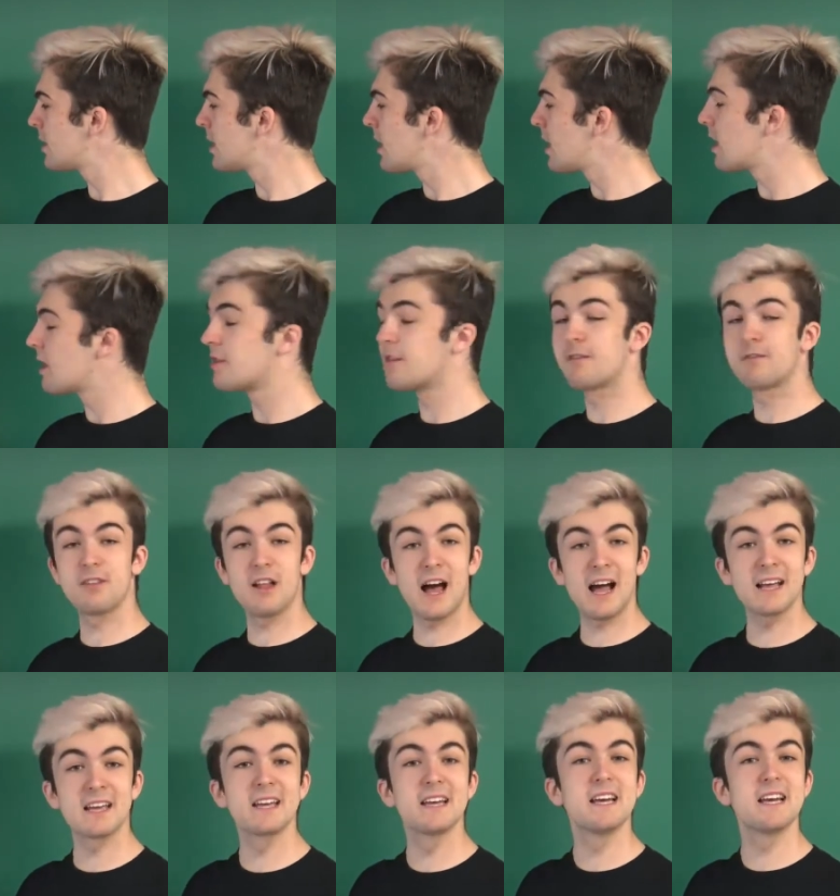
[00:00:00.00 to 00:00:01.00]
The
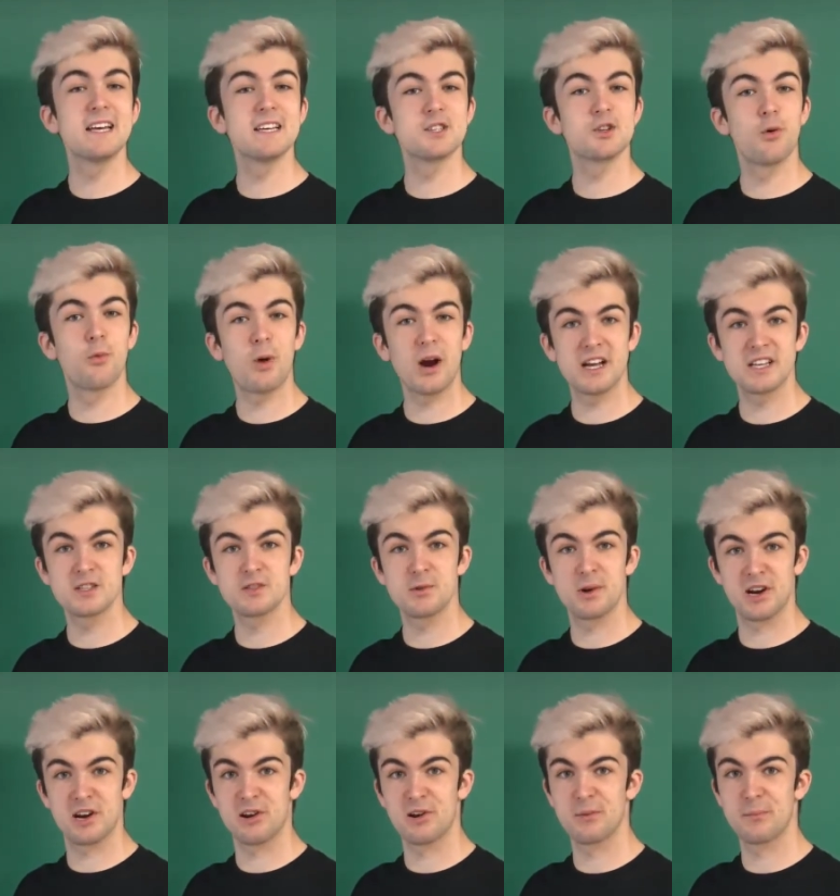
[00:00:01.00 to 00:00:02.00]
flag is a white
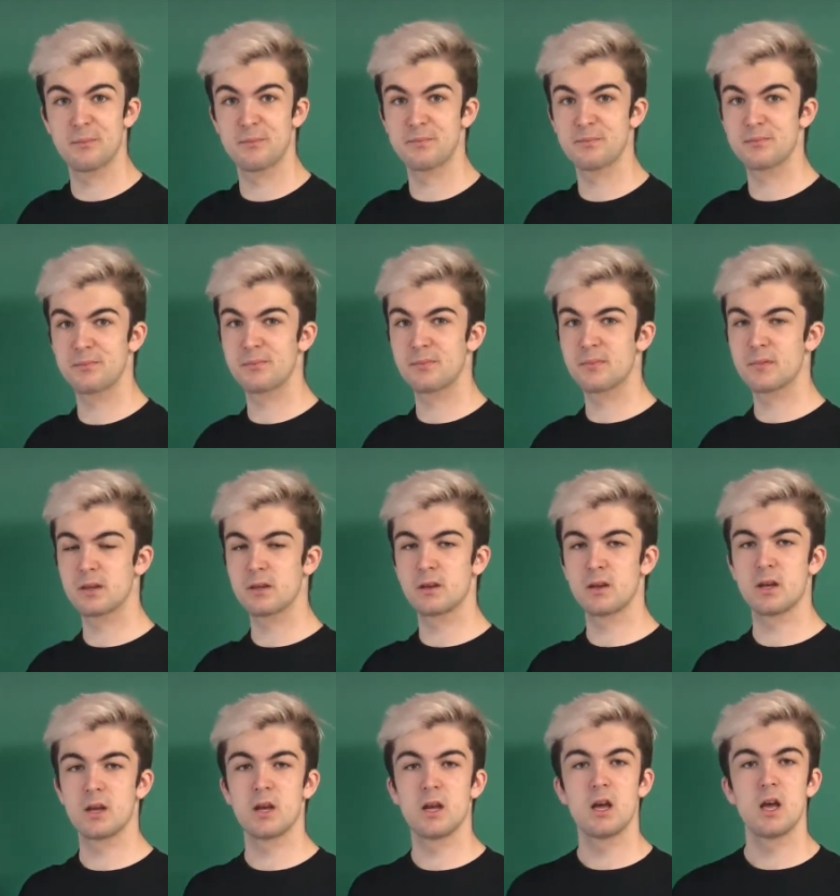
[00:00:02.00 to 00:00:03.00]
square.
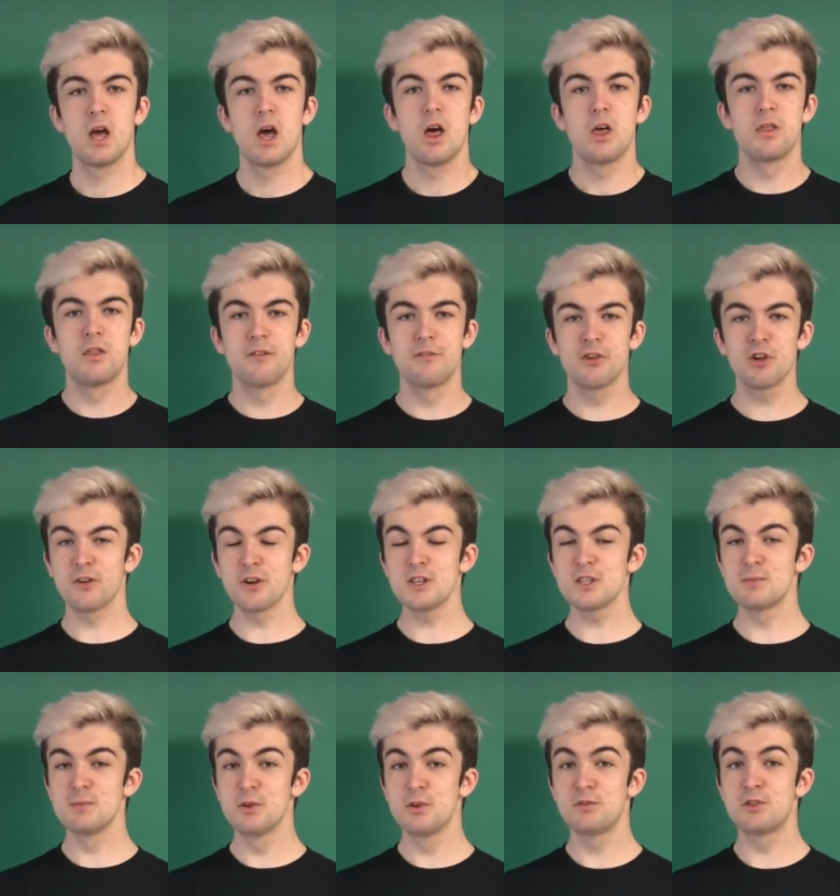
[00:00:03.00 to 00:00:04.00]
The first
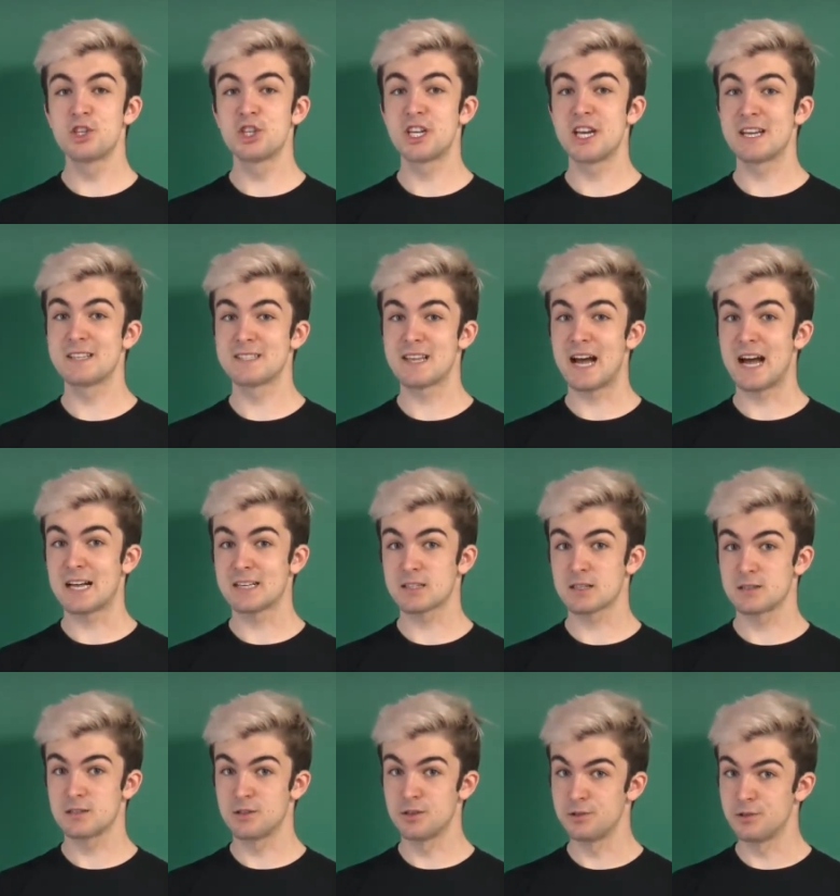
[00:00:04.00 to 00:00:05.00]
move she is
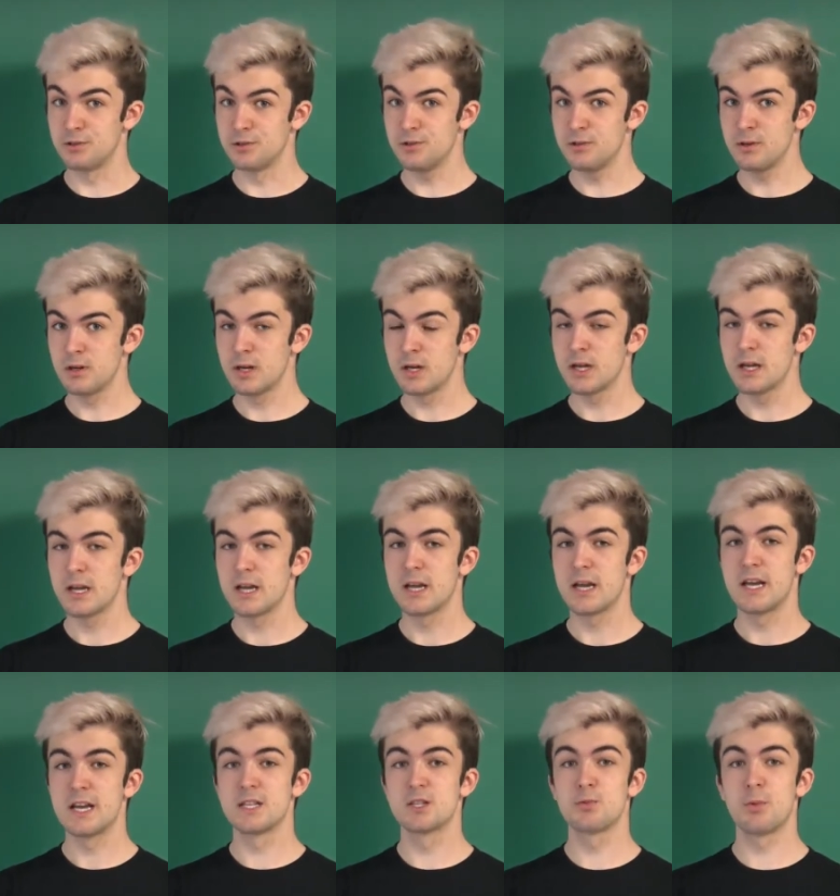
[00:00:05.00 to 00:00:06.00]
asked to do
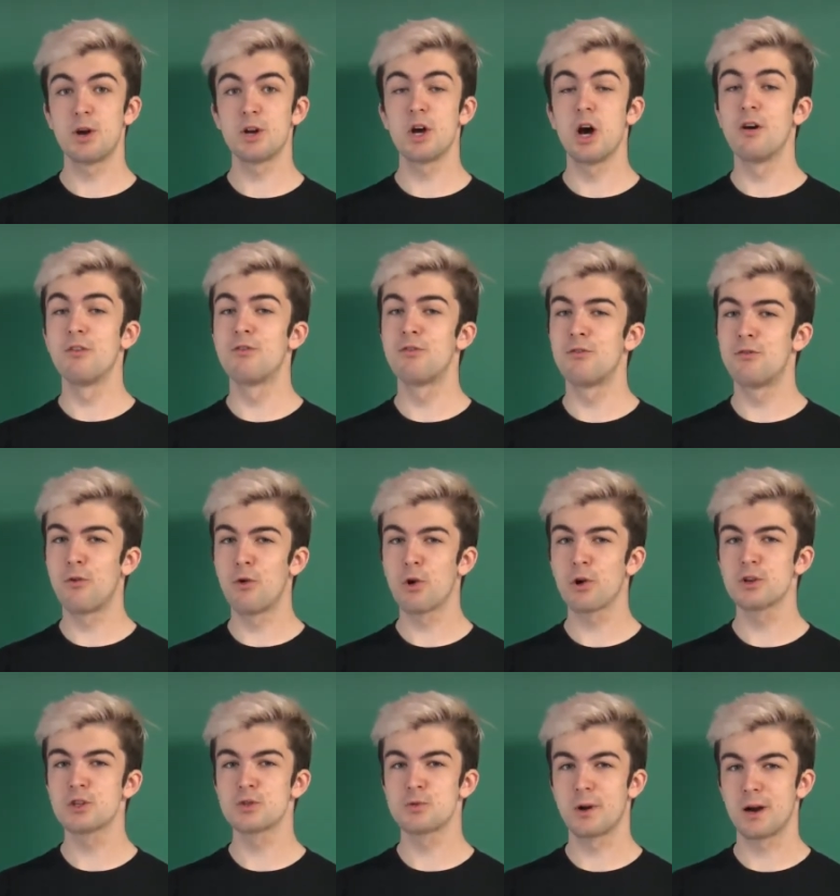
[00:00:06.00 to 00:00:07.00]
is one of 4
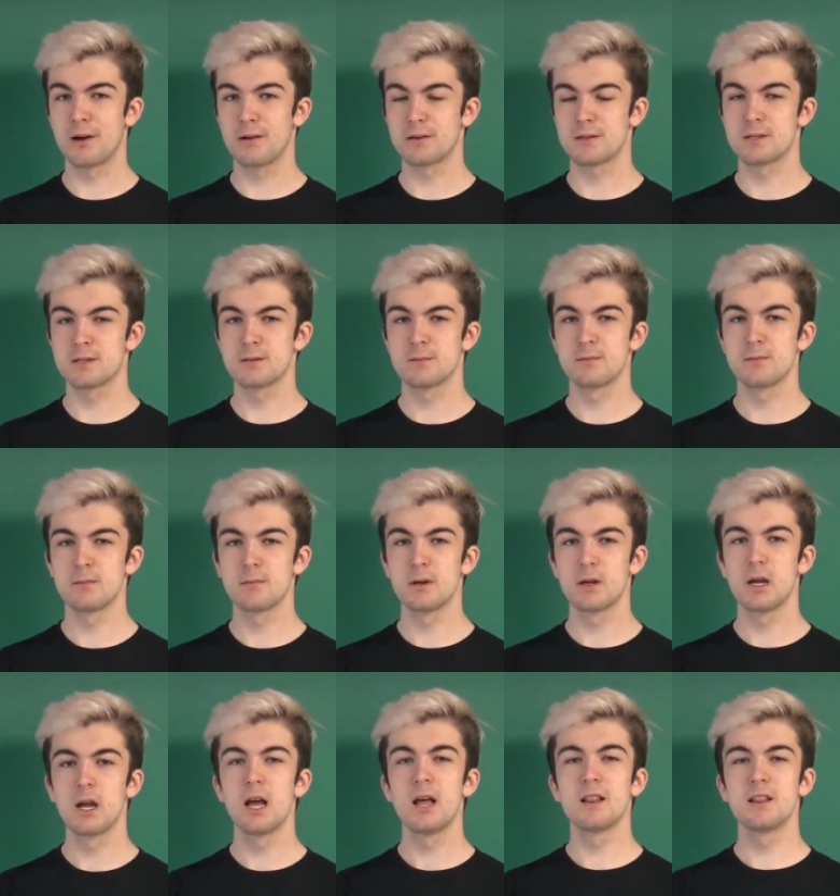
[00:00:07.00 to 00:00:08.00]
squares.
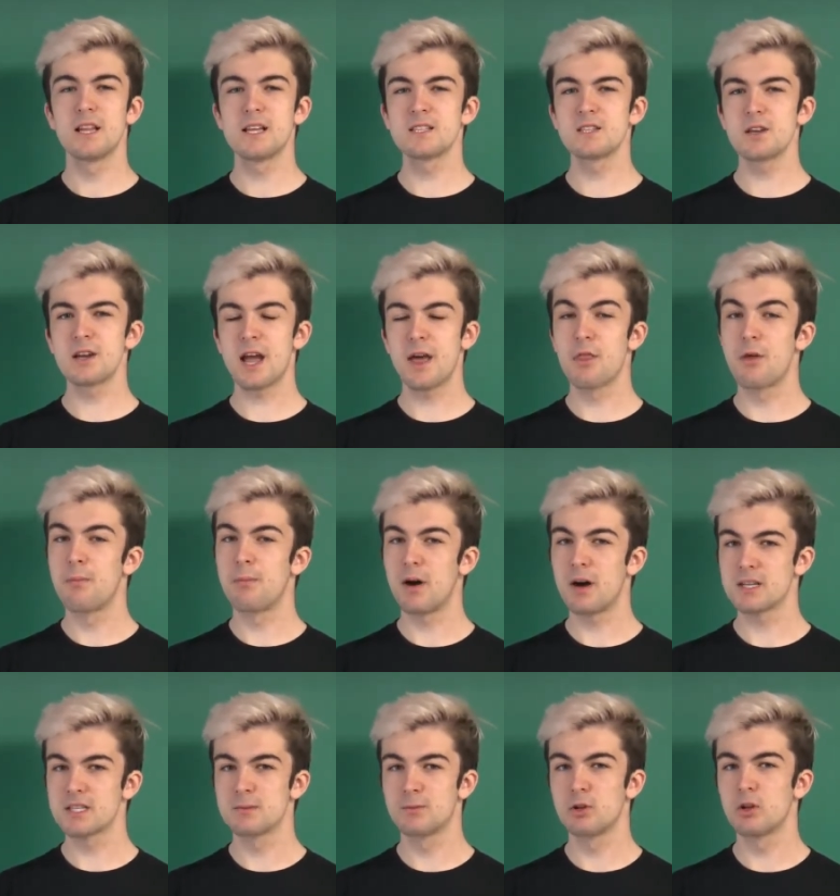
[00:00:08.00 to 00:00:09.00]
Let's look at the
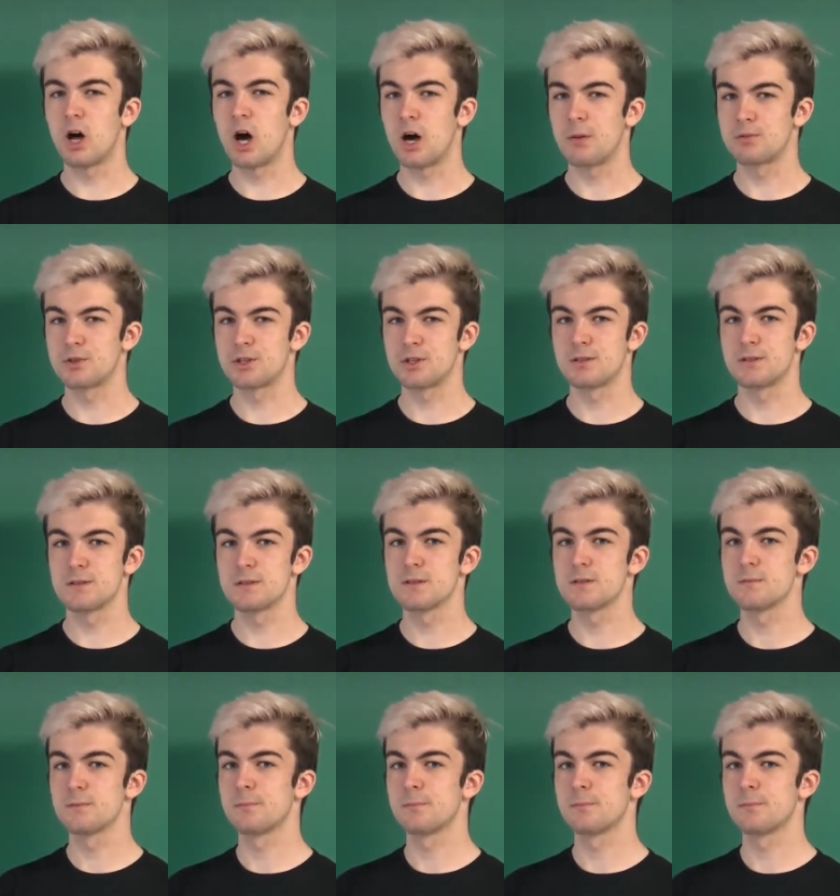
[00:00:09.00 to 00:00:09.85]
possible options.